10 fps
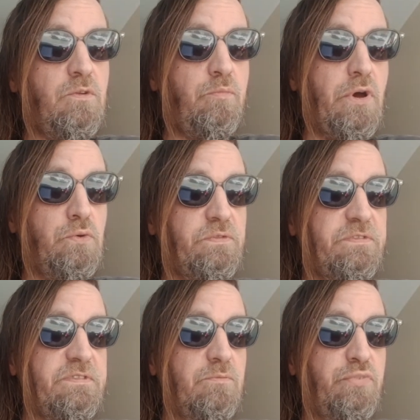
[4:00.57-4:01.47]

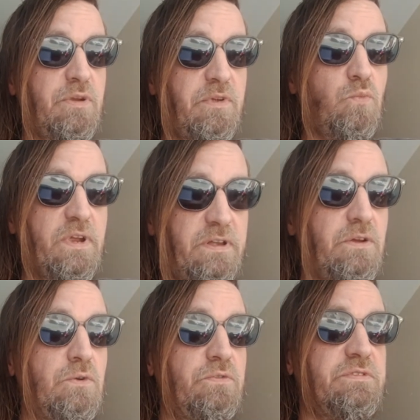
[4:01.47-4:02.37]
posts and put them in
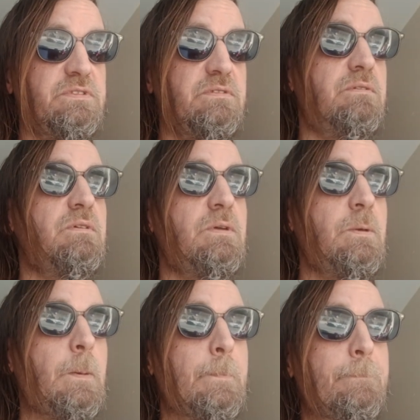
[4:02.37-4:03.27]
windows, and
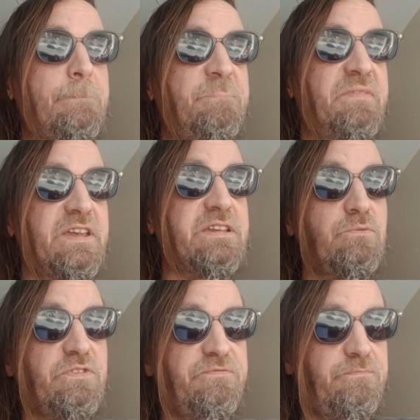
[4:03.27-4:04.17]
like it
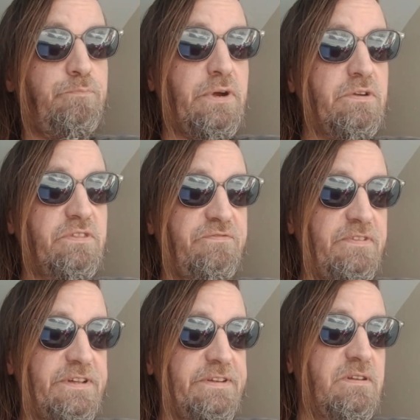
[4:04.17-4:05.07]
was part of the
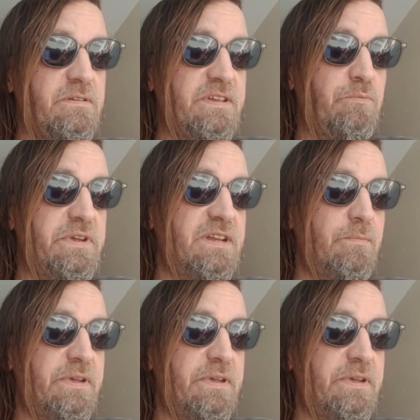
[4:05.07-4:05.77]
fun in being a